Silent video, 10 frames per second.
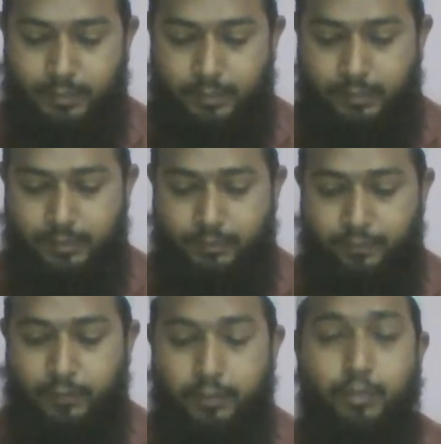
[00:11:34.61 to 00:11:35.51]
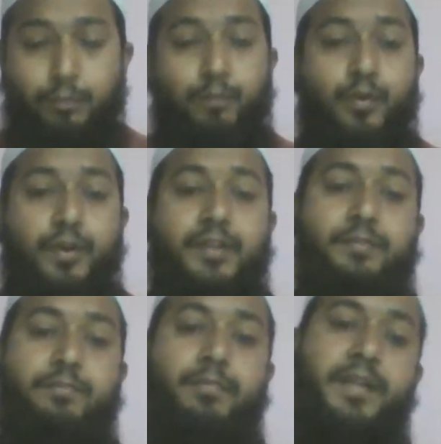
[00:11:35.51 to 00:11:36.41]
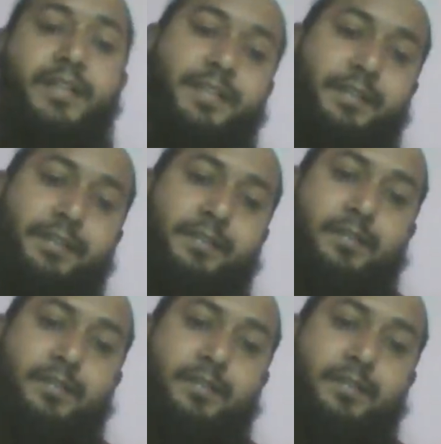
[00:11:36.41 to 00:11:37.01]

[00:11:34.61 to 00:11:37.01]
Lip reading: and he is the father of modern medicine.